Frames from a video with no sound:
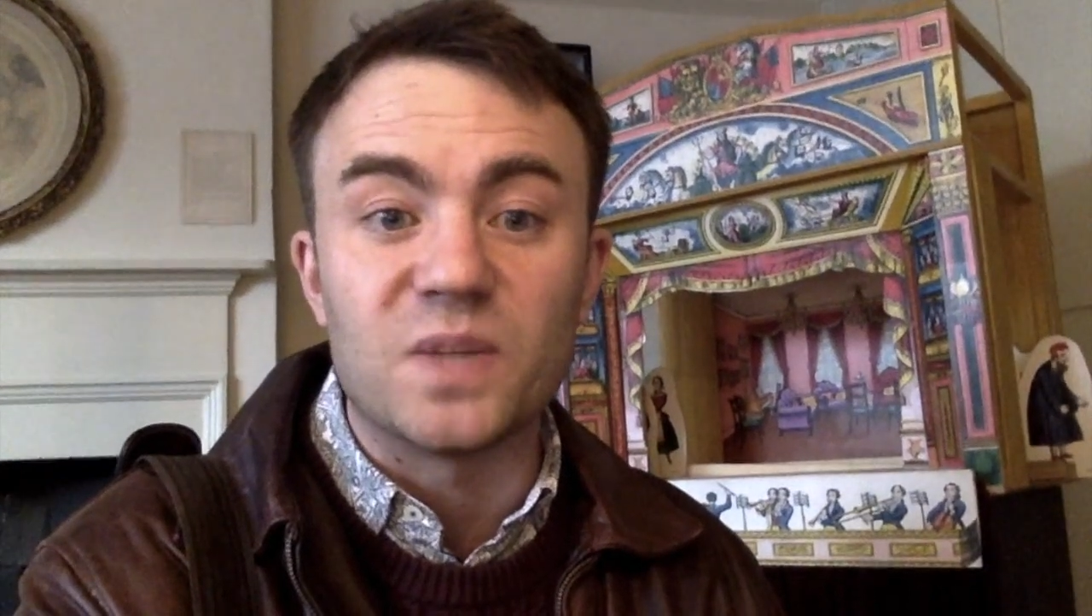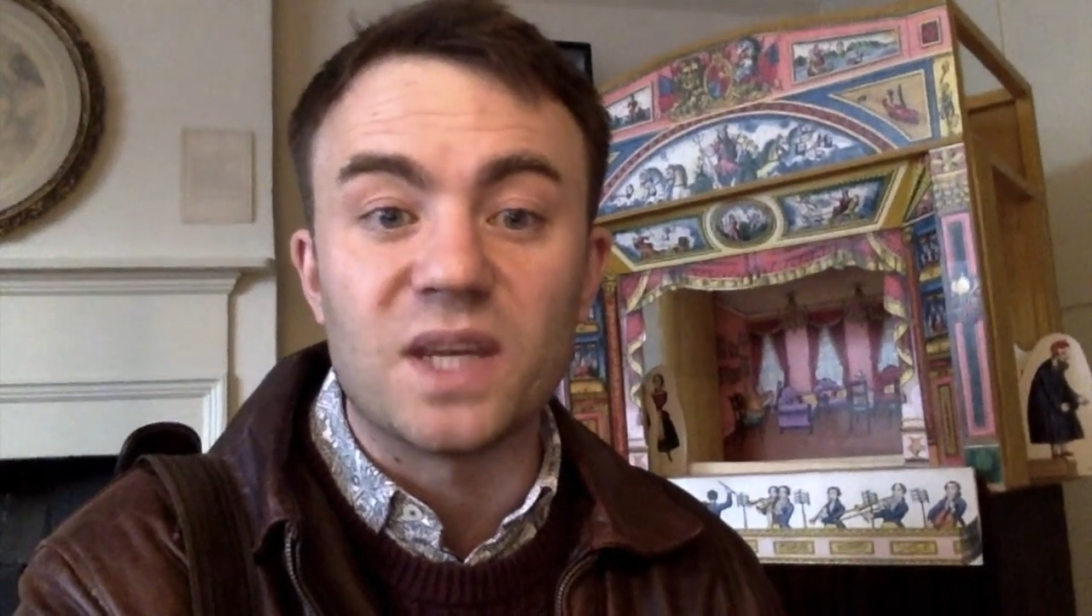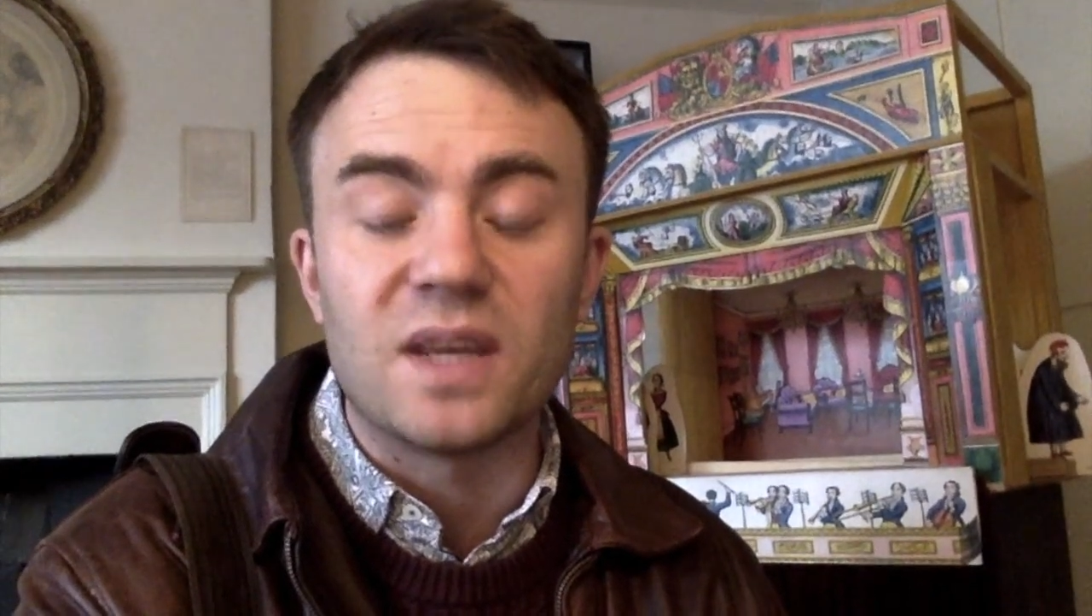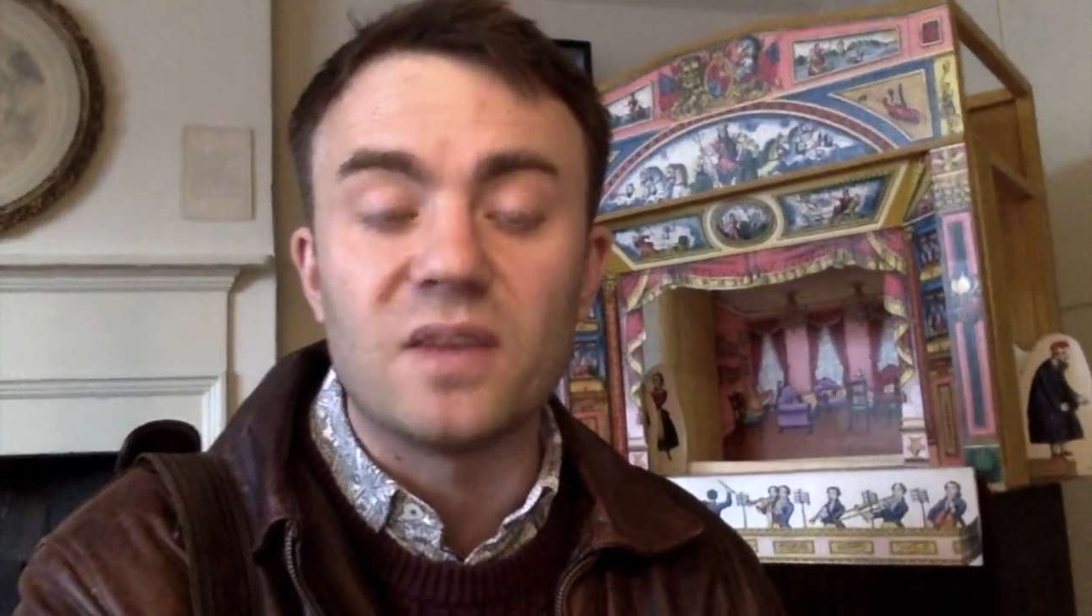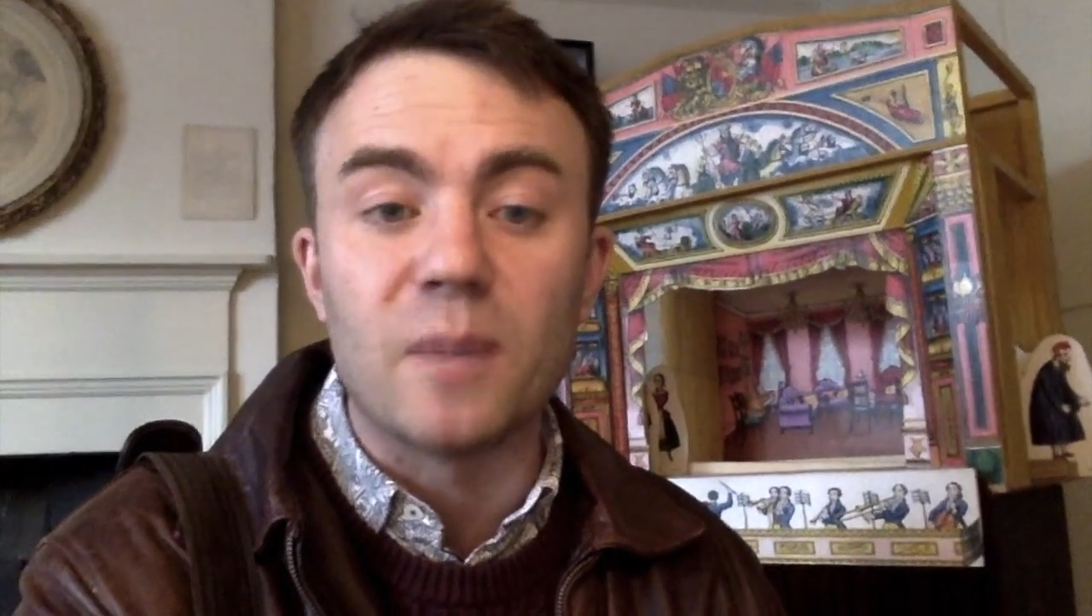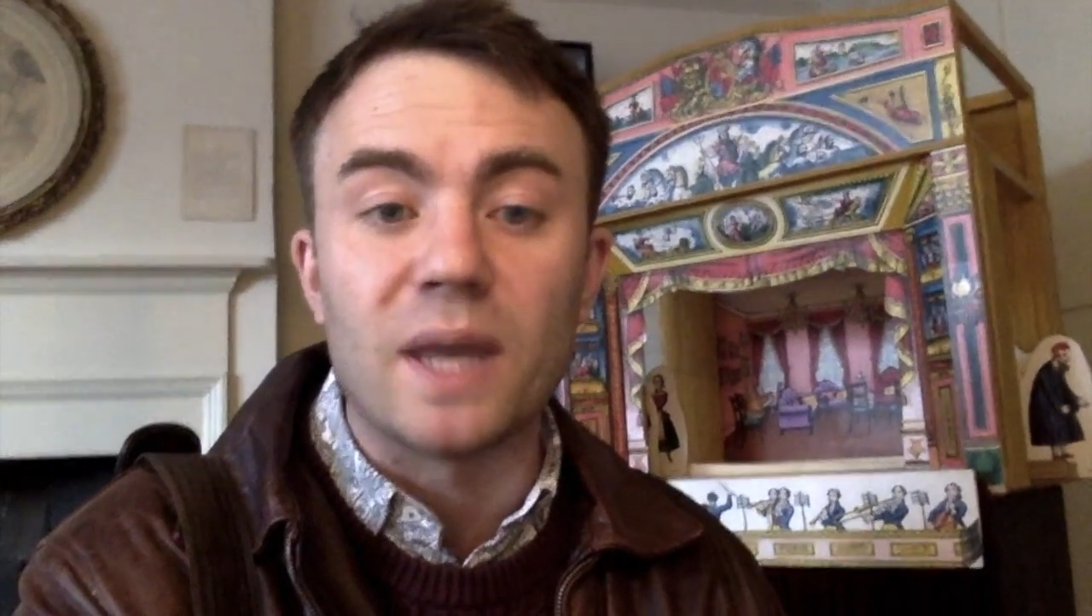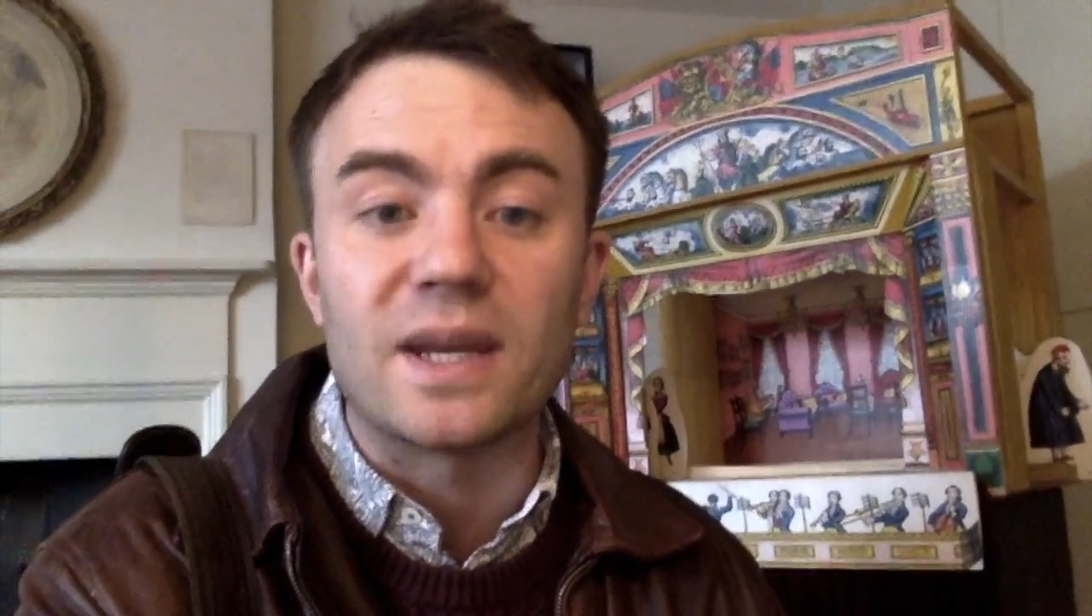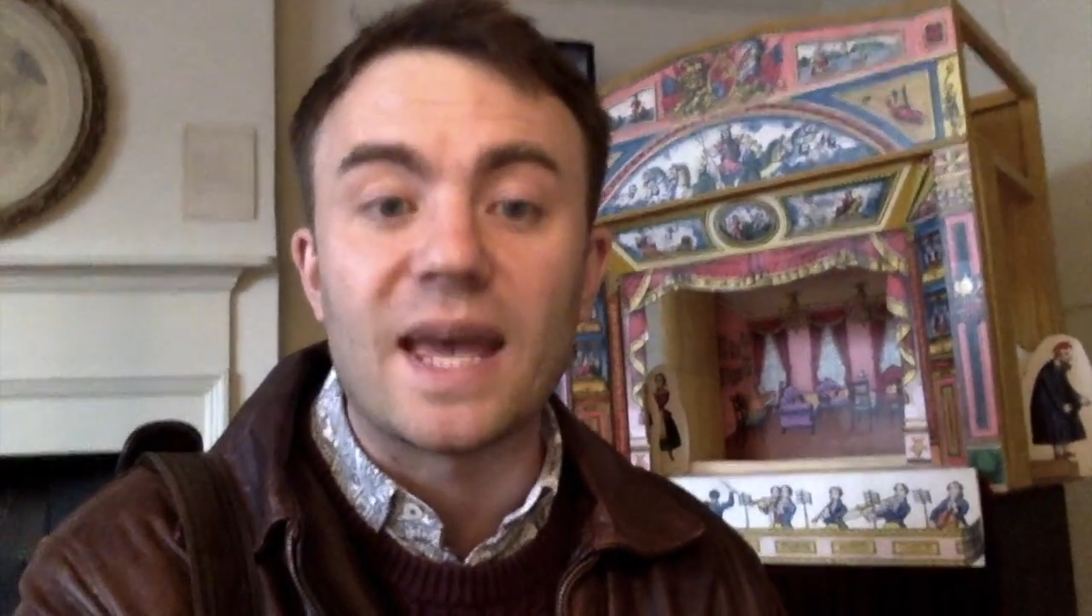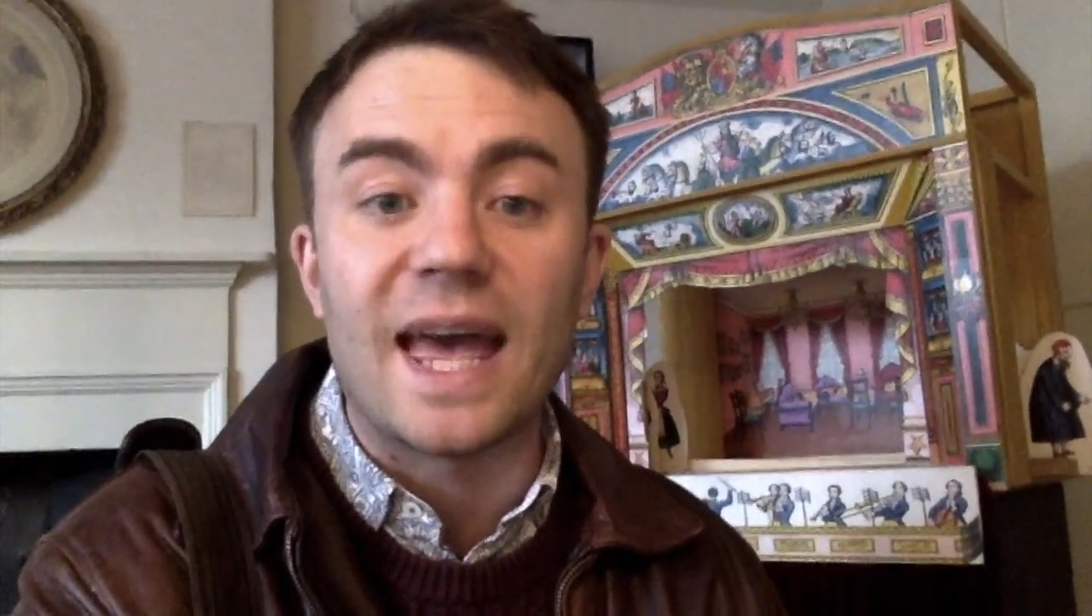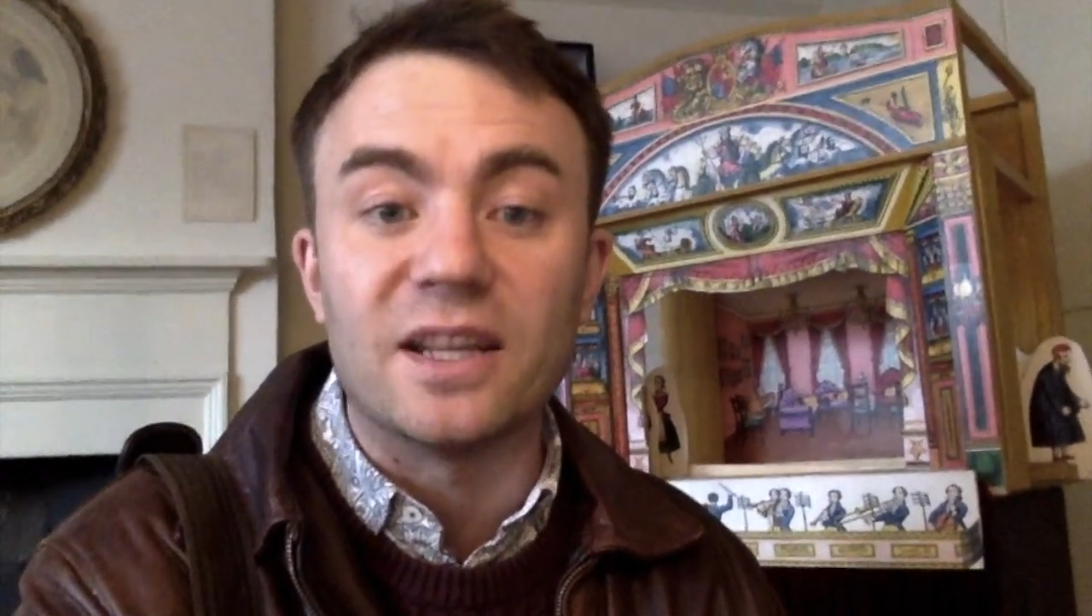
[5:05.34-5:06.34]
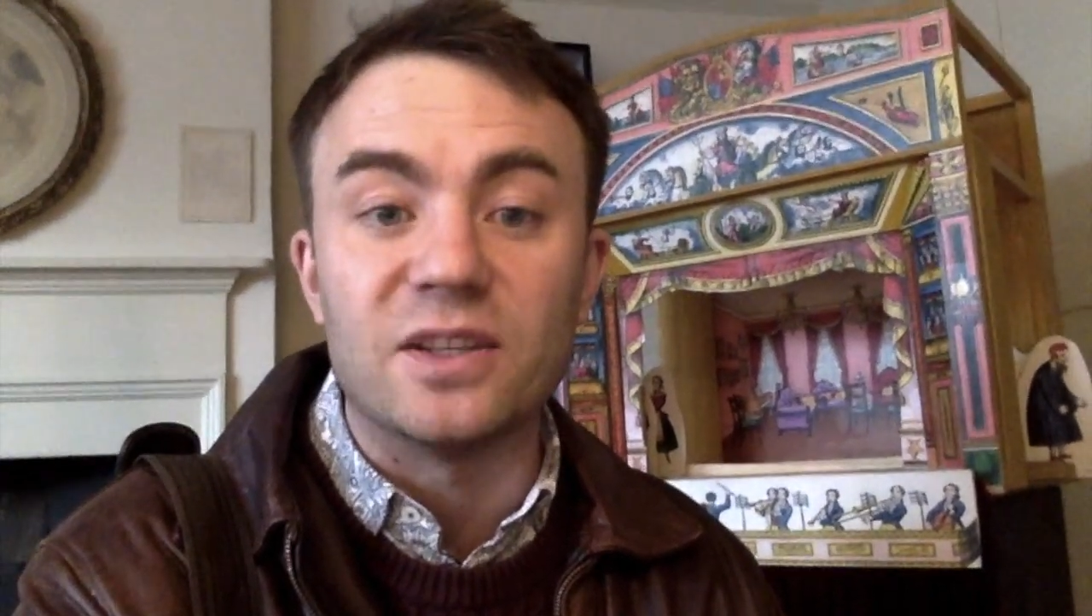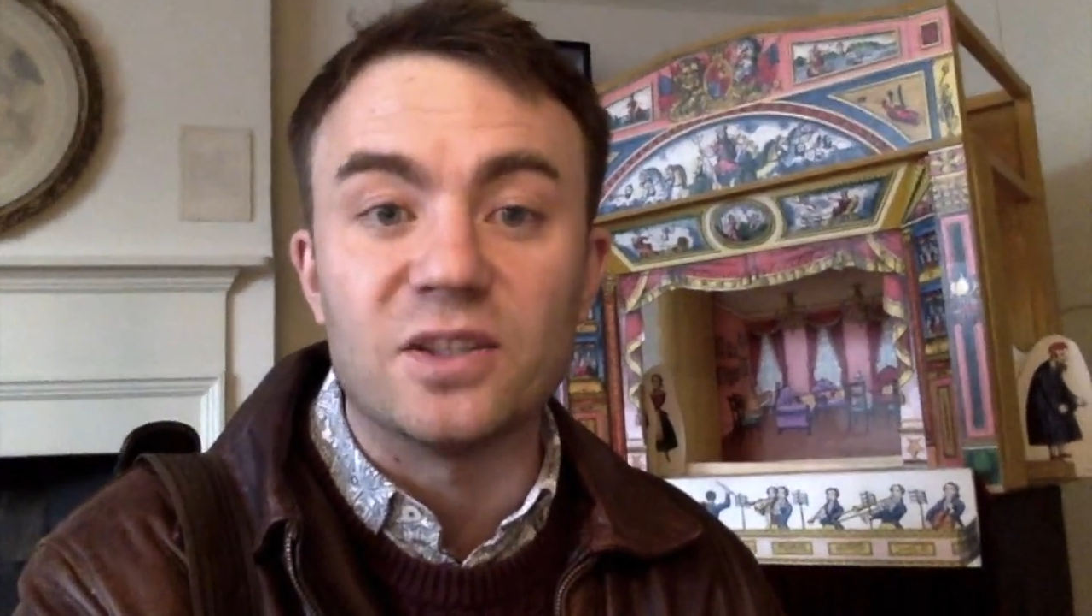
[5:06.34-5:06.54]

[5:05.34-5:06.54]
Dickens met Ellen